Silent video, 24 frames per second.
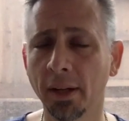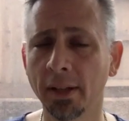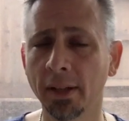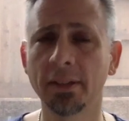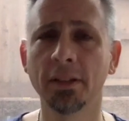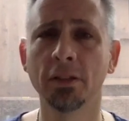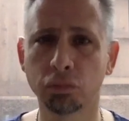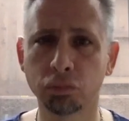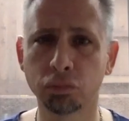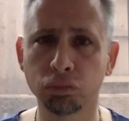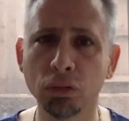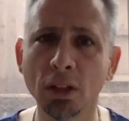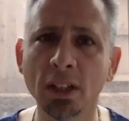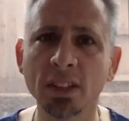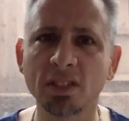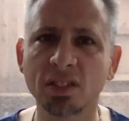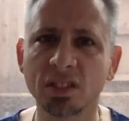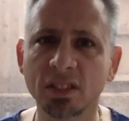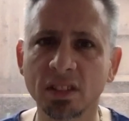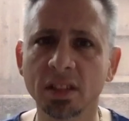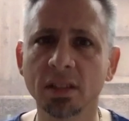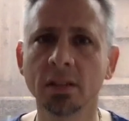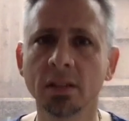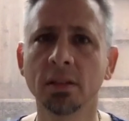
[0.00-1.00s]
There's
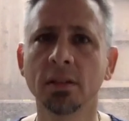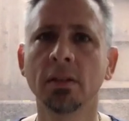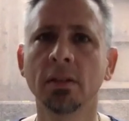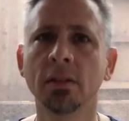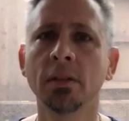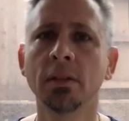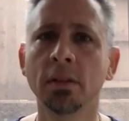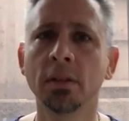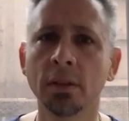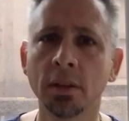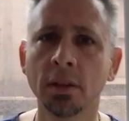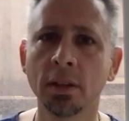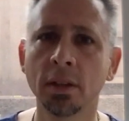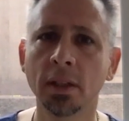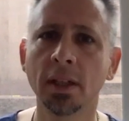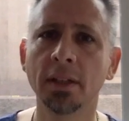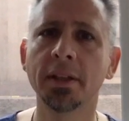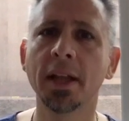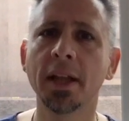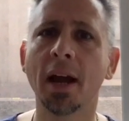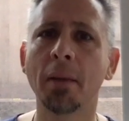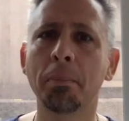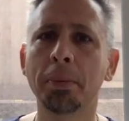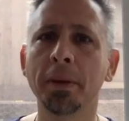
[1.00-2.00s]
risk in
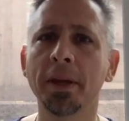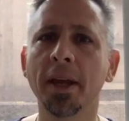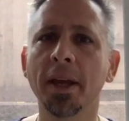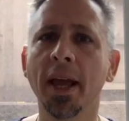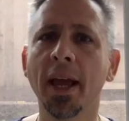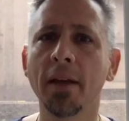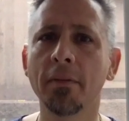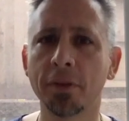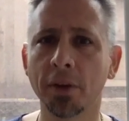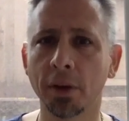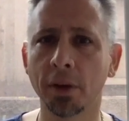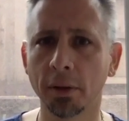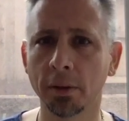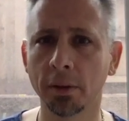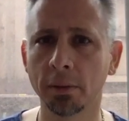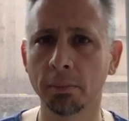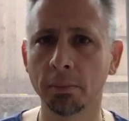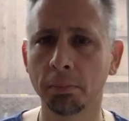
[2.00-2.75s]
that behavior.